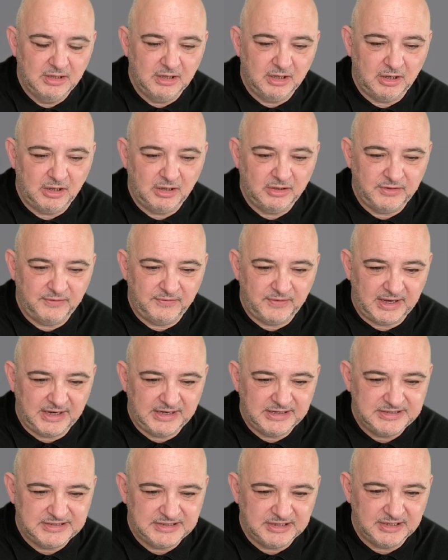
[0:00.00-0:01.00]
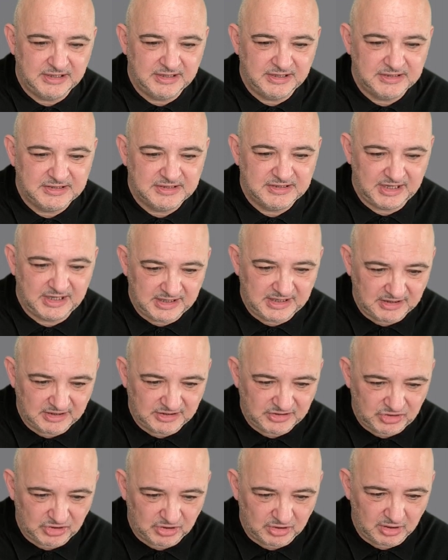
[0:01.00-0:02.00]
All devices,
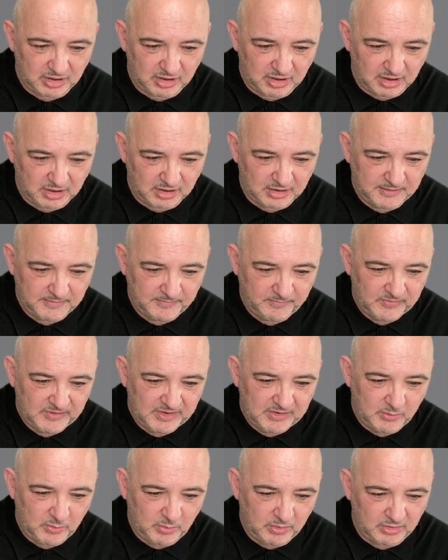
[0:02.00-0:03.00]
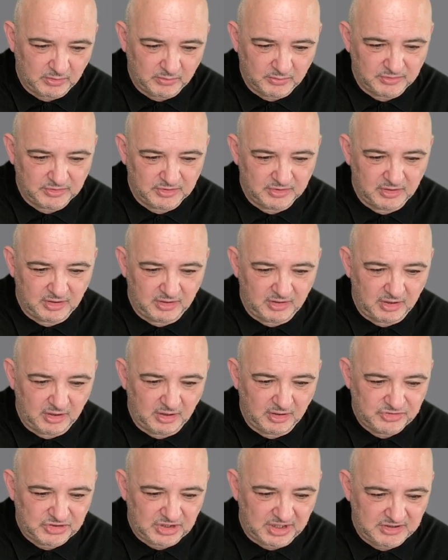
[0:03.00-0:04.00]
English all. We're going
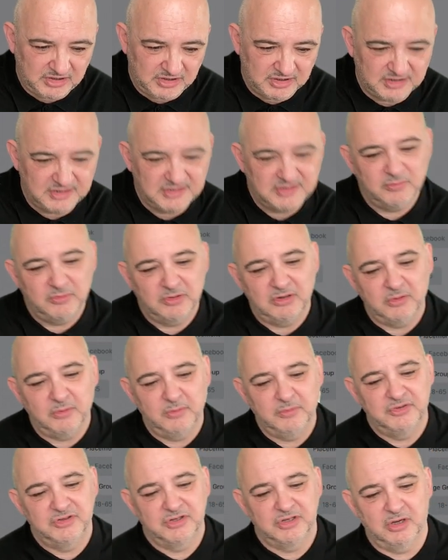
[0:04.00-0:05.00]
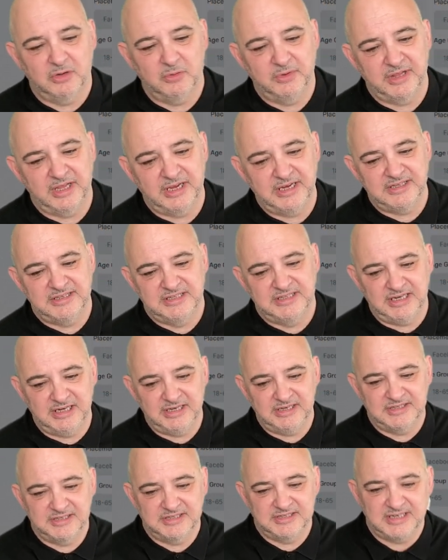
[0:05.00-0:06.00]
all genders, and we're going to go with
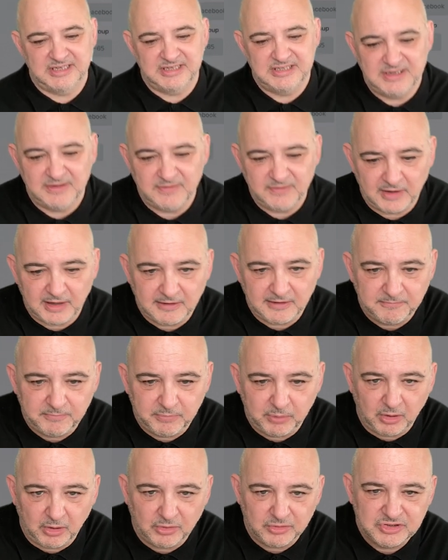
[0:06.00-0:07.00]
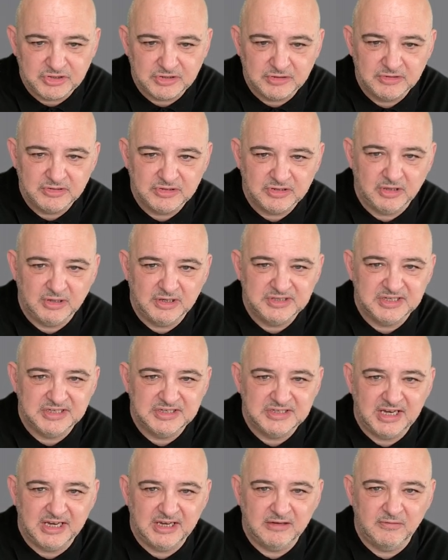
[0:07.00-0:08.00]
18 to 65 plus. So as I
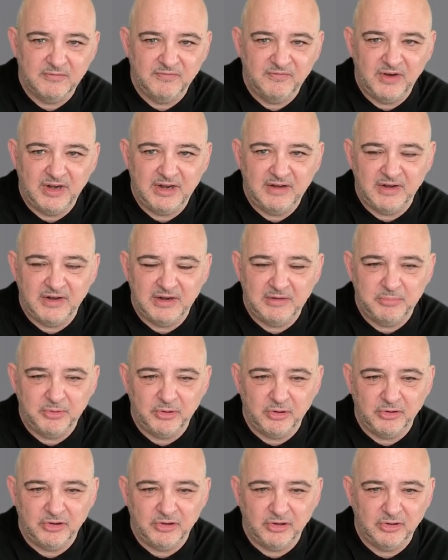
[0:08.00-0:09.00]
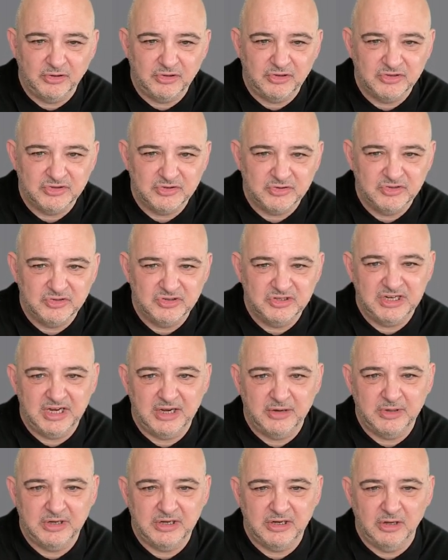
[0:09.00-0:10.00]
said, very, very broad audience. So just see how
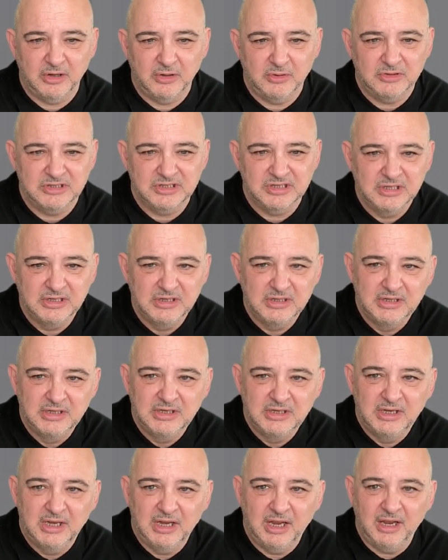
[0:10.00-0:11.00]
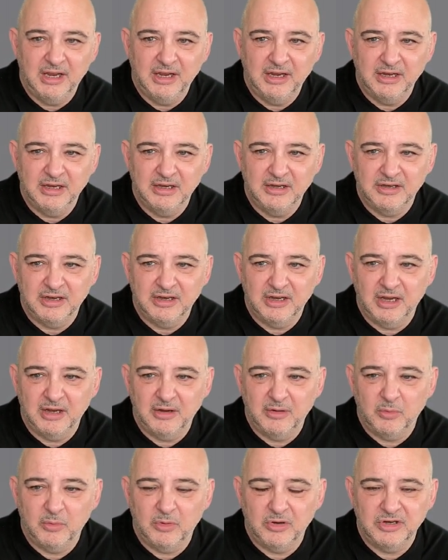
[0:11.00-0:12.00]
it goes and
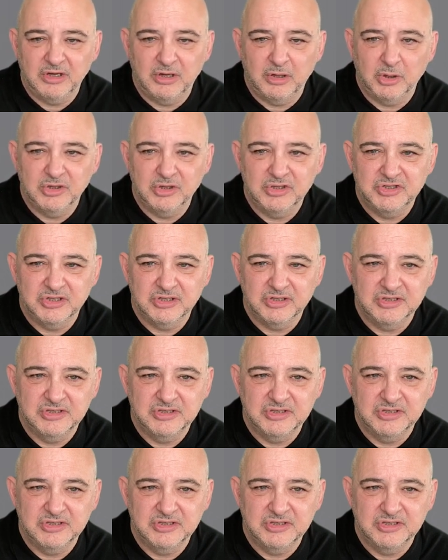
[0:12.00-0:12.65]
what it costs us.